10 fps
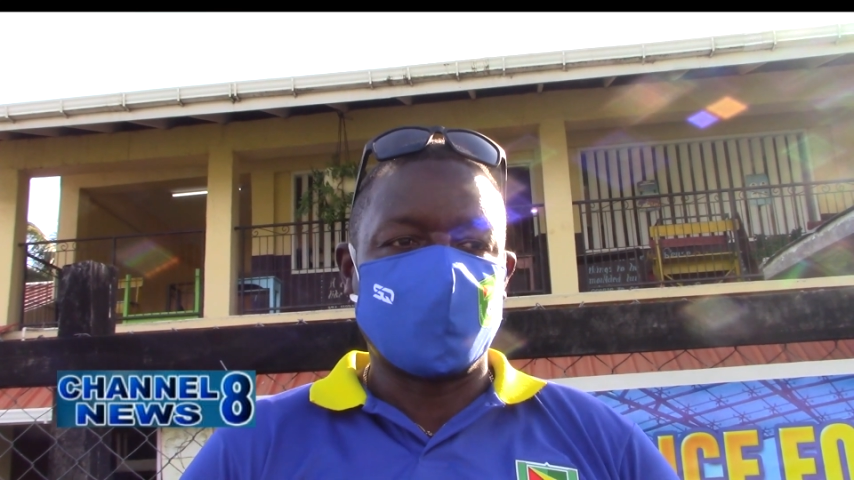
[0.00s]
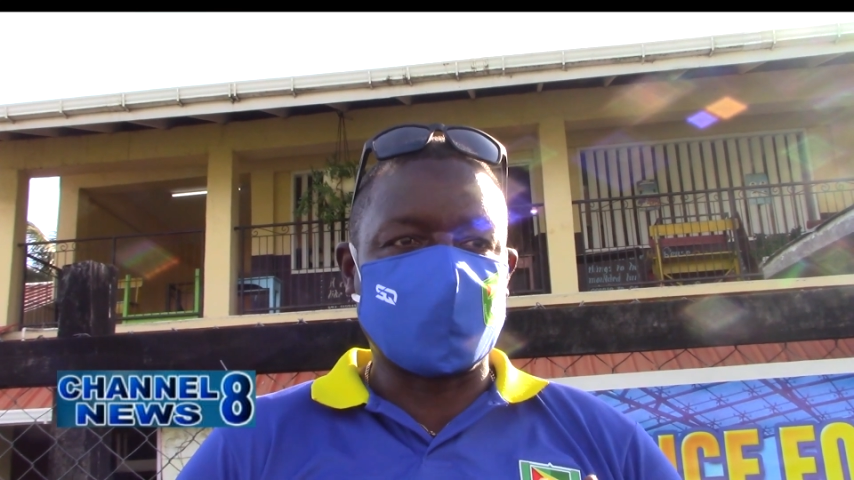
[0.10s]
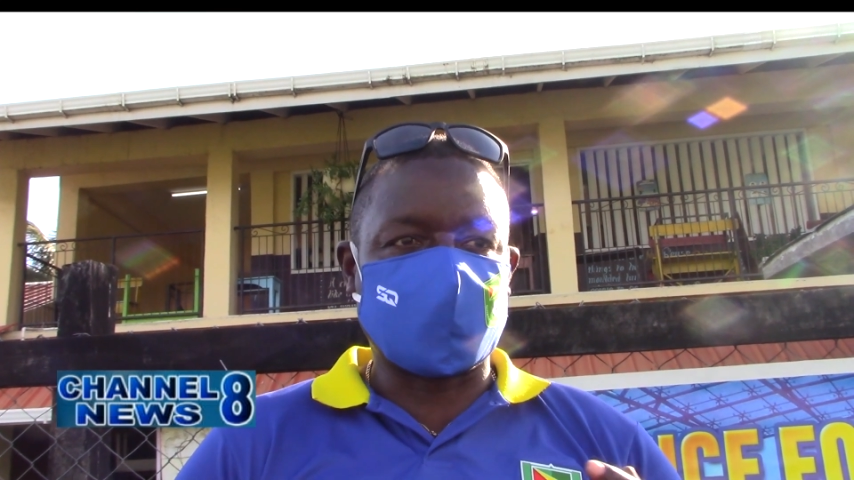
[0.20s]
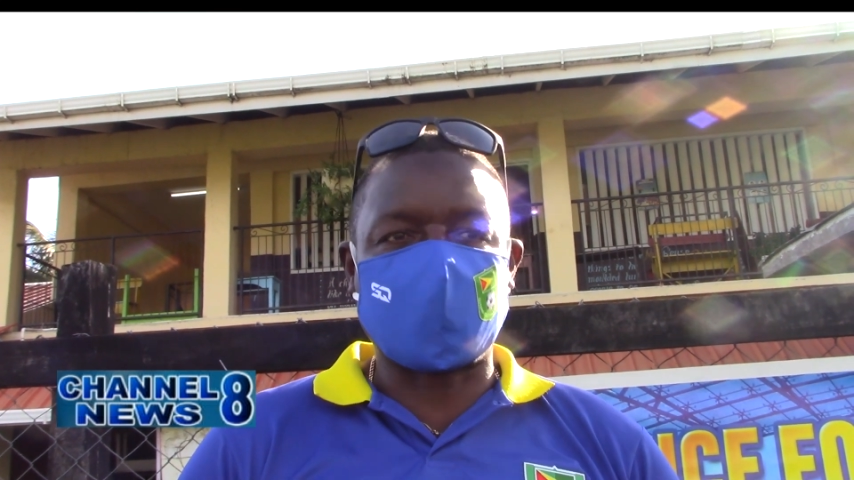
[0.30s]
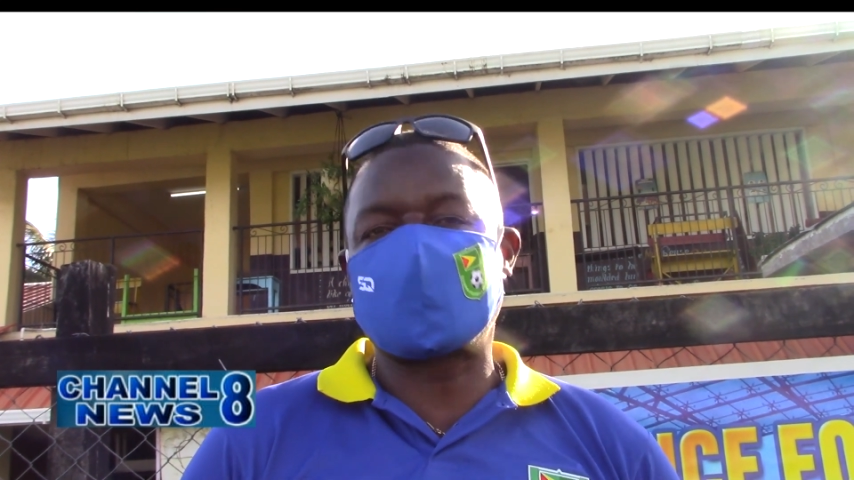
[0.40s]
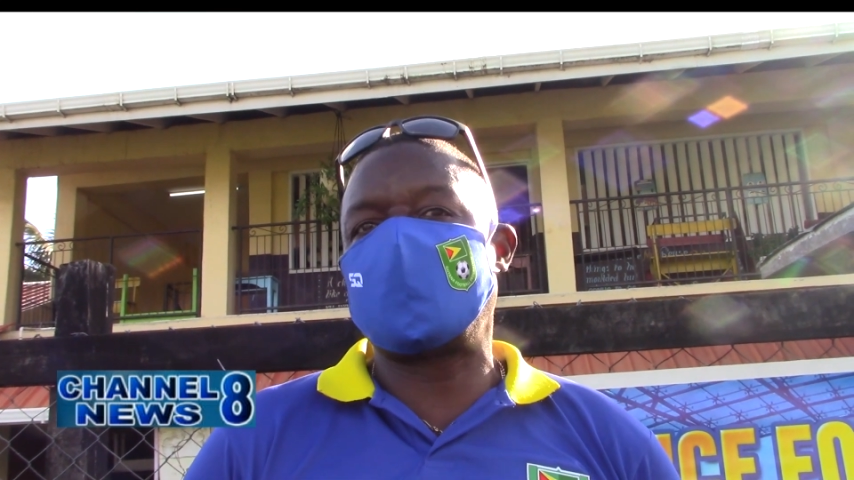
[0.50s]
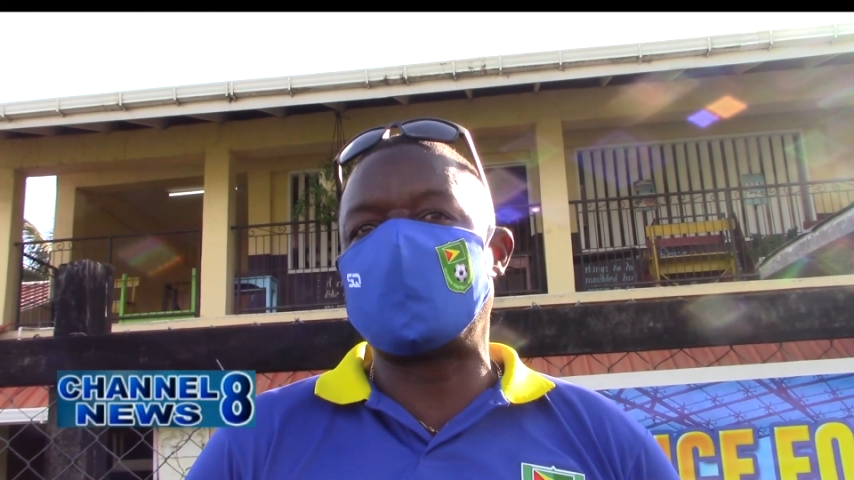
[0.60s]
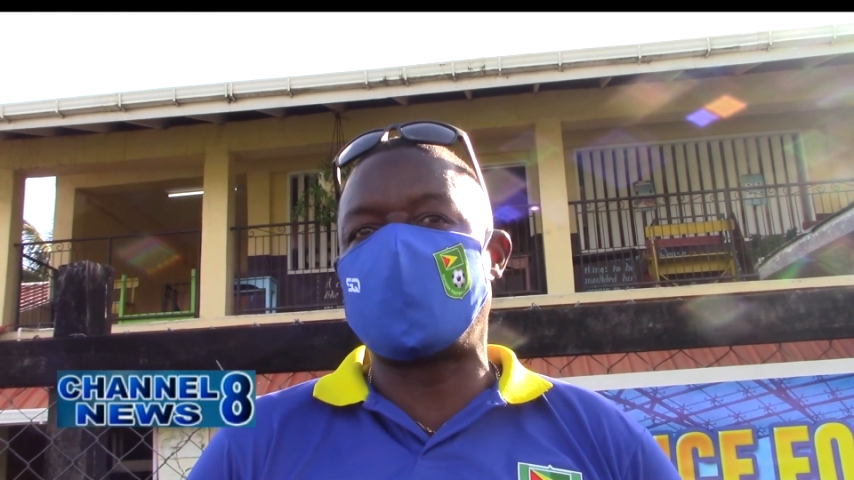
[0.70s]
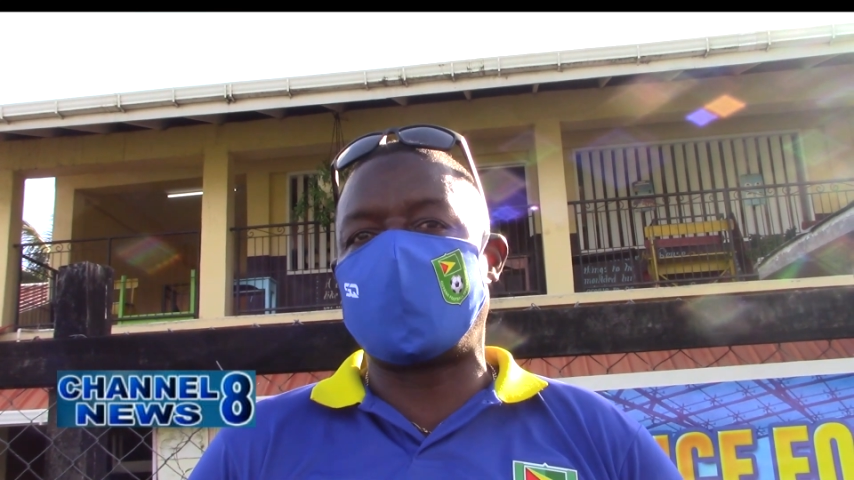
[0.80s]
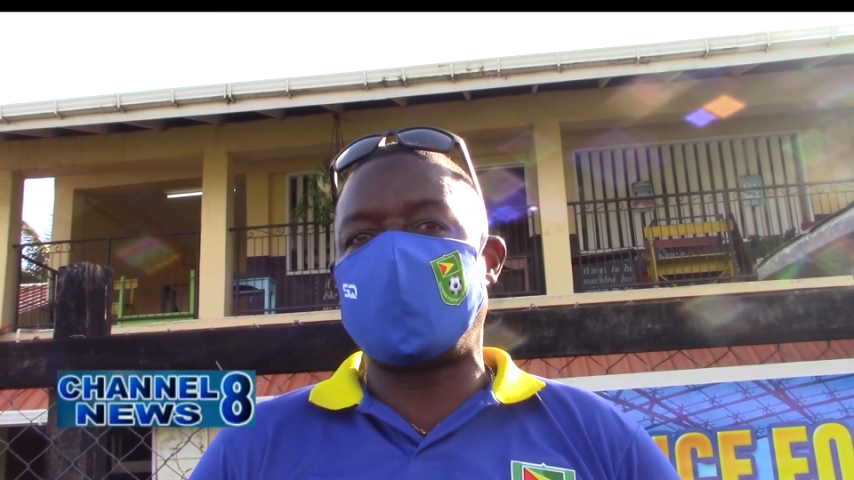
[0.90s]
on Saturday
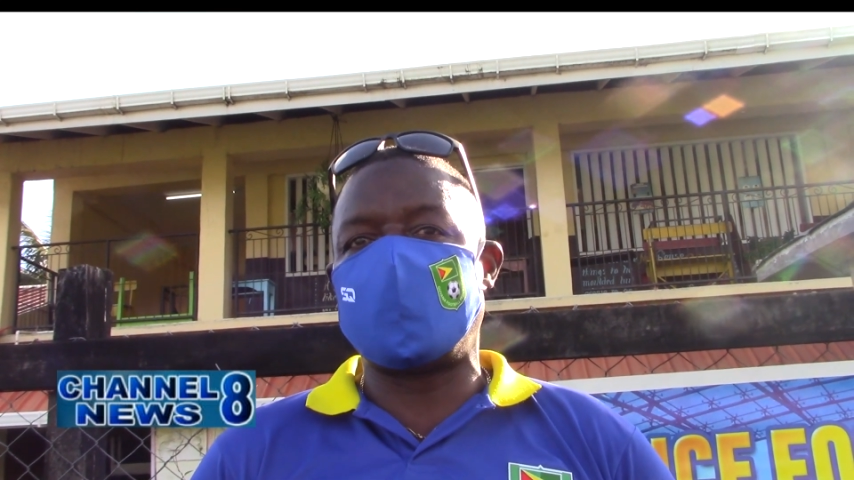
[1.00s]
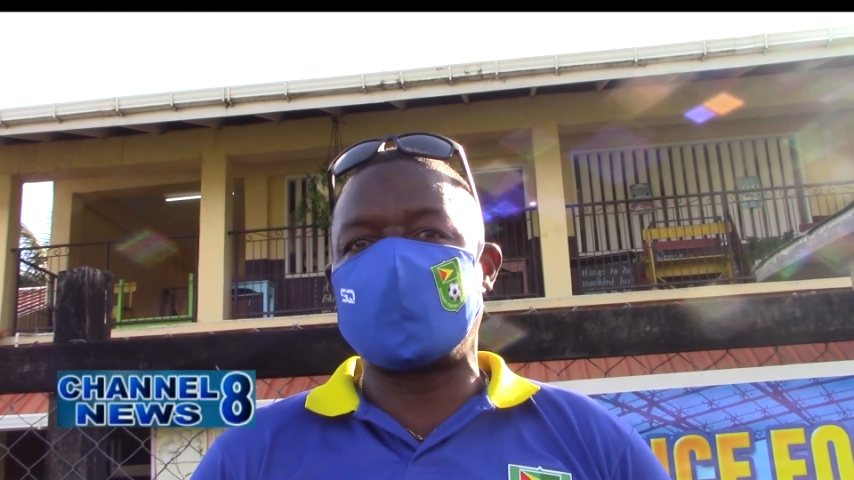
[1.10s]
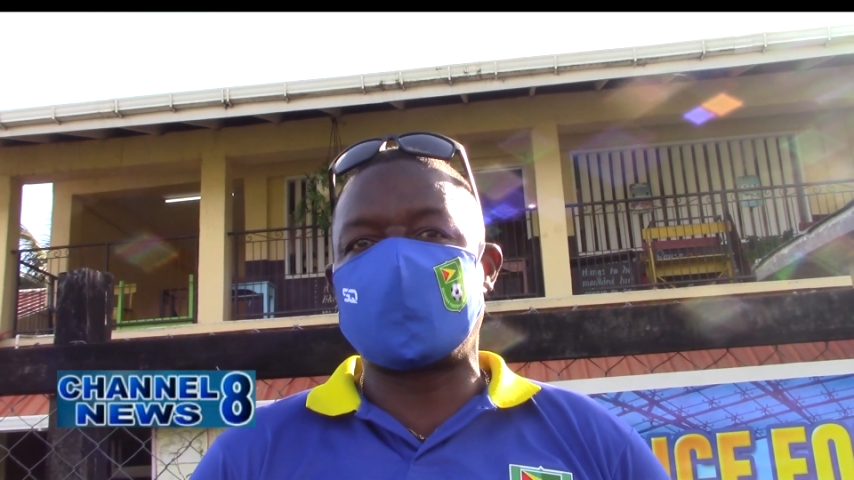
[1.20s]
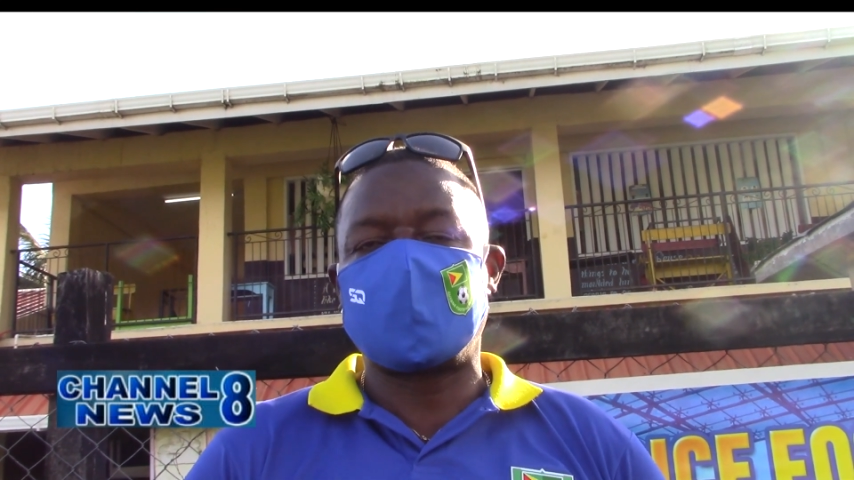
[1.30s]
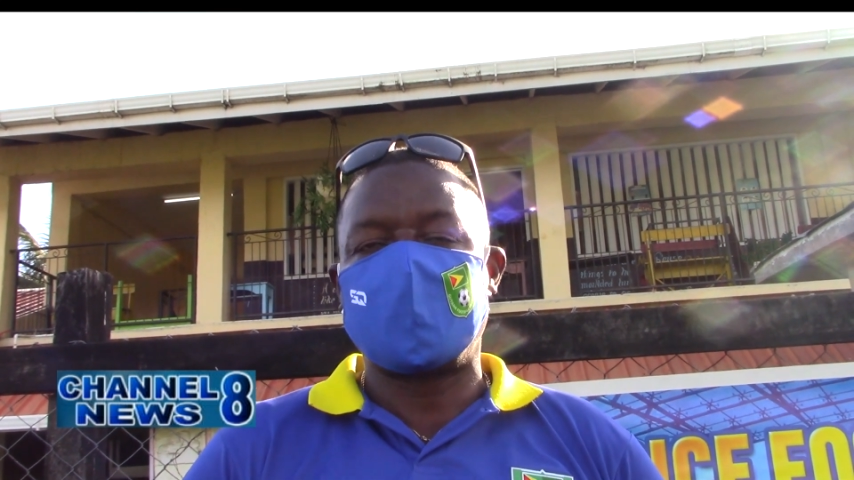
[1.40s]
mornings